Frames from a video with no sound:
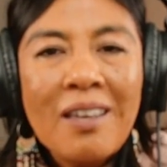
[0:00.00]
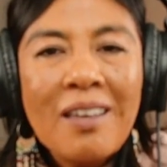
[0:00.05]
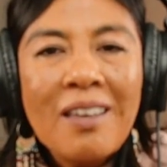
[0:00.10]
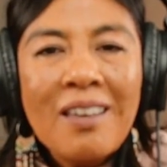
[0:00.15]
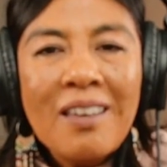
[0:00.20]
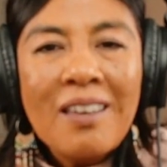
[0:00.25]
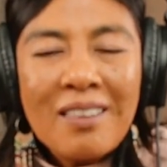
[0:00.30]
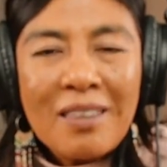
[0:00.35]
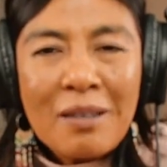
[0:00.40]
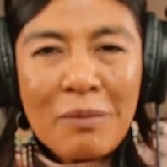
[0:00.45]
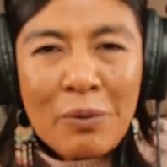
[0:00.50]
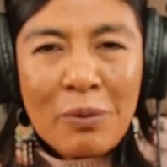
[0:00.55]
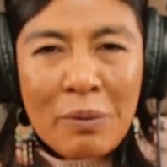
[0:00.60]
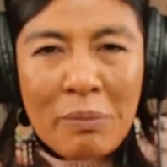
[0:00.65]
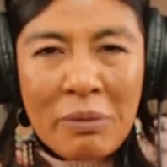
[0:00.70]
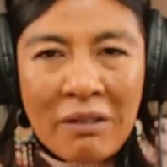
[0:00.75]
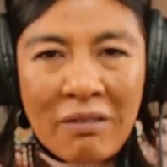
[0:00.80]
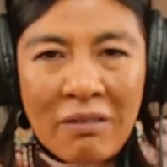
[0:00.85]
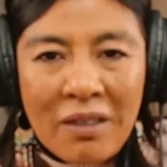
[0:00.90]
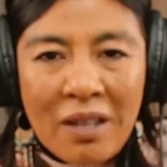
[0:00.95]
Let me
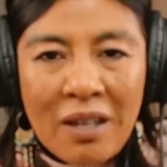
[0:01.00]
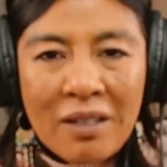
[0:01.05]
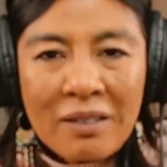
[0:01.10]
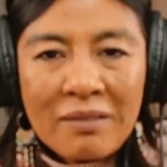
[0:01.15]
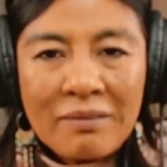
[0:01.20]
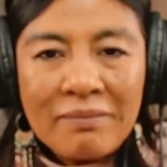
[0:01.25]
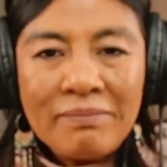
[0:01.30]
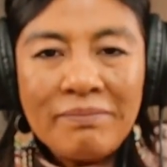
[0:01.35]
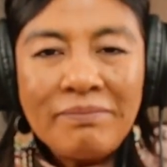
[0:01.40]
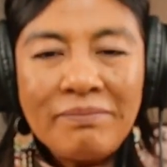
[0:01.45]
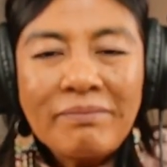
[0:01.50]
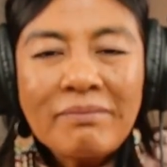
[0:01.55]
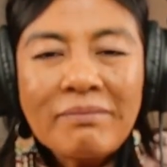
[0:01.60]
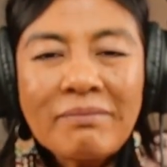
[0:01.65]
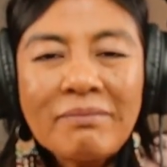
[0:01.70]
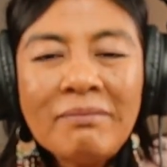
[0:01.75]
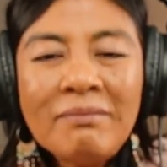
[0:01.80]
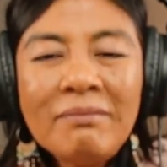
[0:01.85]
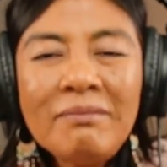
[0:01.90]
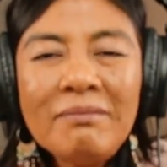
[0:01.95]
repeat that.
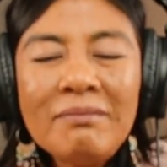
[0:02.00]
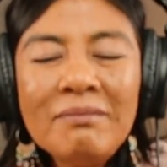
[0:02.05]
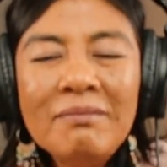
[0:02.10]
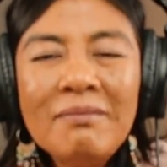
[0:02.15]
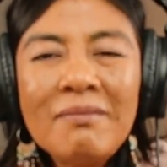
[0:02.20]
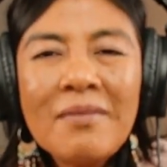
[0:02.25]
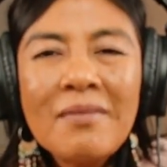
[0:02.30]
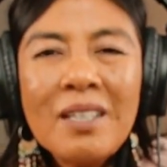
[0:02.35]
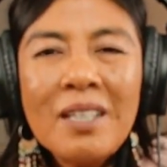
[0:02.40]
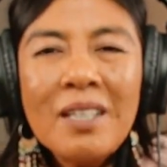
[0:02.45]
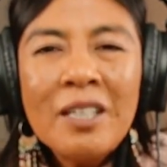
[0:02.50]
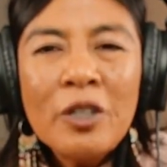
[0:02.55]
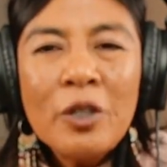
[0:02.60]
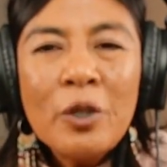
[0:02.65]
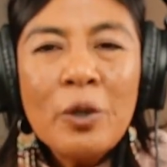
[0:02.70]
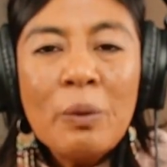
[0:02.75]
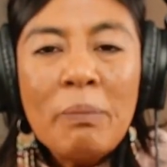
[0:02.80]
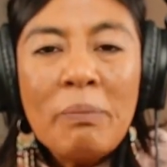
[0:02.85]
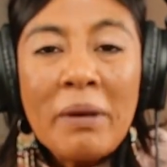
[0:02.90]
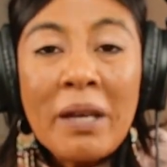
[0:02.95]
It
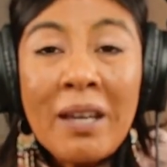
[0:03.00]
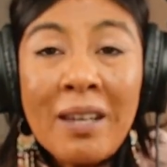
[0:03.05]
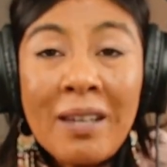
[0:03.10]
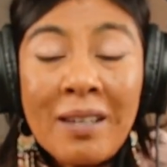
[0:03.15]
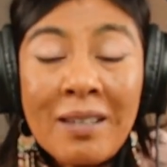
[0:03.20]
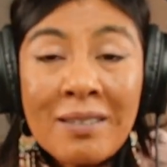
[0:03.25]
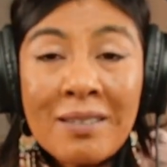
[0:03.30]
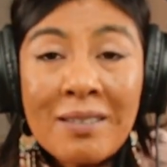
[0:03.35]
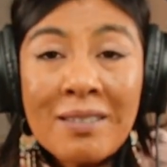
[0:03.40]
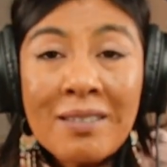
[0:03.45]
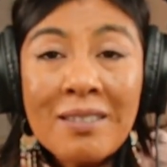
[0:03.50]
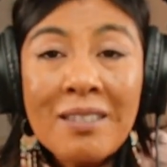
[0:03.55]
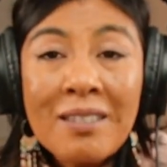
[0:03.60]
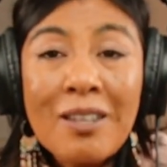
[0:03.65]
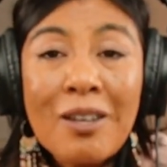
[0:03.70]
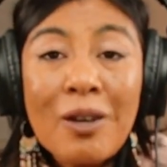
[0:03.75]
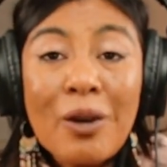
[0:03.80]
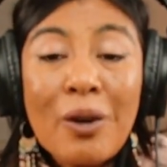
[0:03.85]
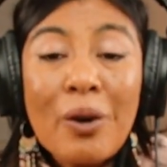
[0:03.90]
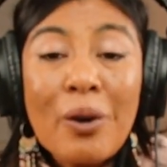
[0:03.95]
obeys
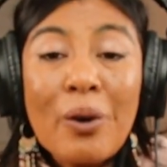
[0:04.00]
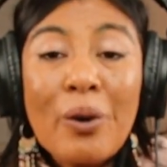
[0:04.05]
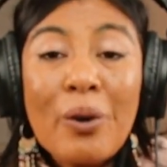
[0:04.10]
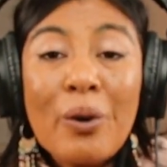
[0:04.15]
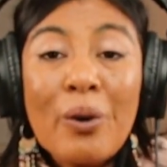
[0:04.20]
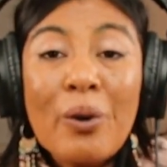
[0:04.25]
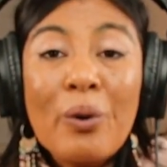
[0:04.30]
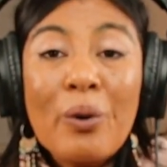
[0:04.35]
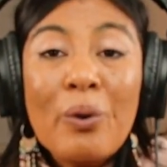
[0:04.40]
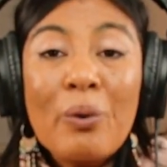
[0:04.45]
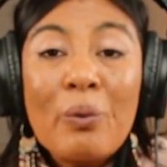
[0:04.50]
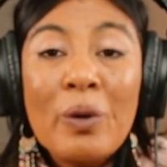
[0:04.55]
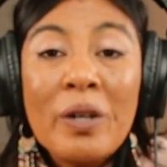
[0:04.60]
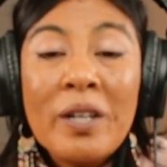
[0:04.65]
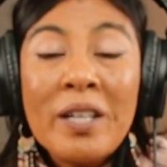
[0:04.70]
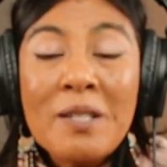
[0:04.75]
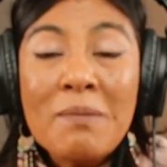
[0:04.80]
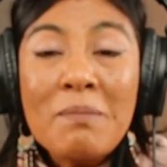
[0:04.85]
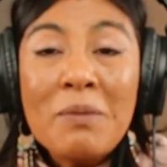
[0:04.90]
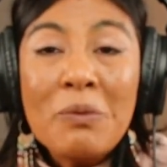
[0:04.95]
what
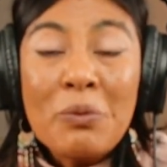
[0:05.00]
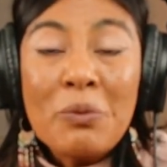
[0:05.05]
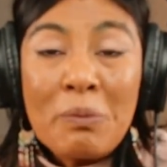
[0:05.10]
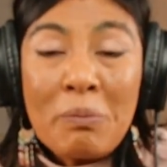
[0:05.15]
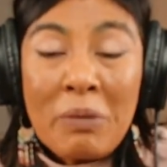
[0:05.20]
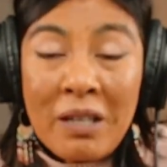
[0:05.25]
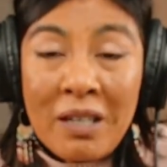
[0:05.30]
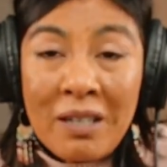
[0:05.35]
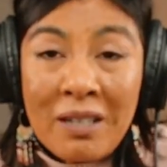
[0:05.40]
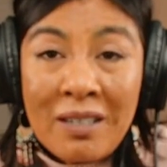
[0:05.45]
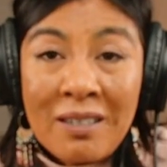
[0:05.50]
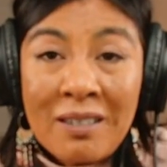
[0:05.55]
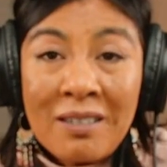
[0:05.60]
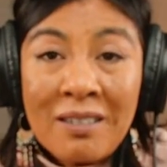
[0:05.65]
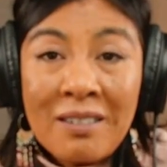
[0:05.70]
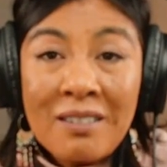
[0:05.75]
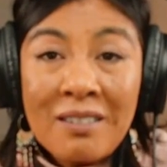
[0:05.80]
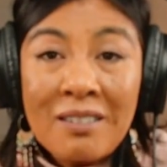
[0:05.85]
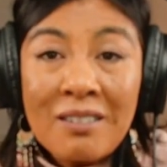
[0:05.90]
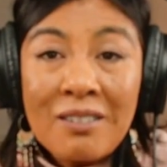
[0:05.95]
has been repeated
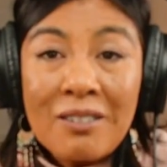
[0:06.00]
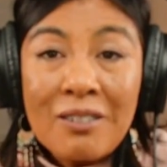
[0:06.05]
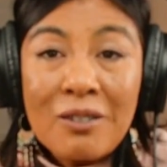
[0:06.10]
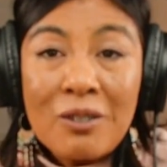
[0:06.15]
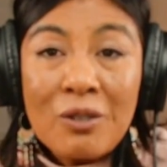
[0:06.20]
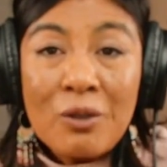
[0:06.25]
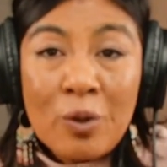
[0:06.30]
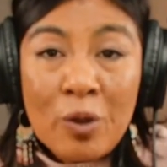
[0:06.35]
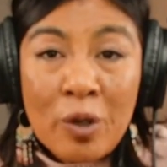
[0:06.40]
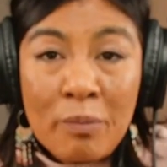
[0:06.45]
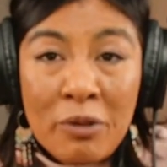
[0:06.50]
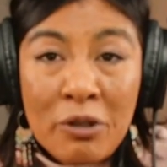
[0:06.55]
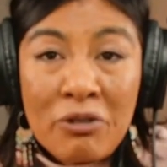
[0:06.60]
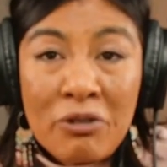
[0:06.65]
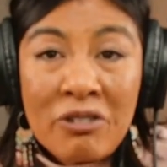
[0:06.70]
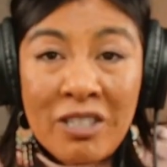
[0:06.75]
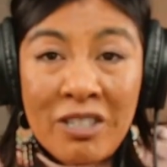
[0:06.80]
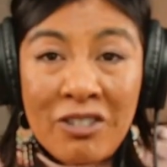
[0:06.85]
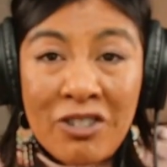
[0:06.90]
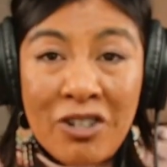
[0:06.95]
or
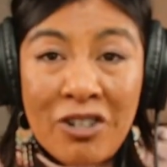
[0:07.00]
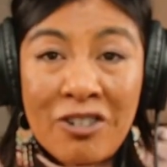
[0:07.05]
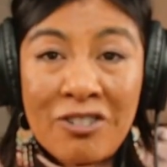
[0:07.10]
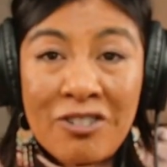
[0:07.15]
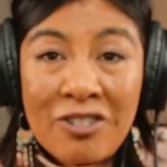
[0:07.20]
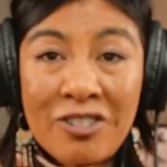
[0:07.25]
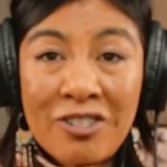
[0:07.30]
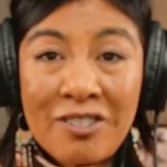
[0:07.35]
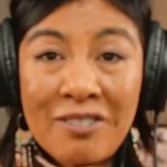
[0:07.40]
emotionally charged.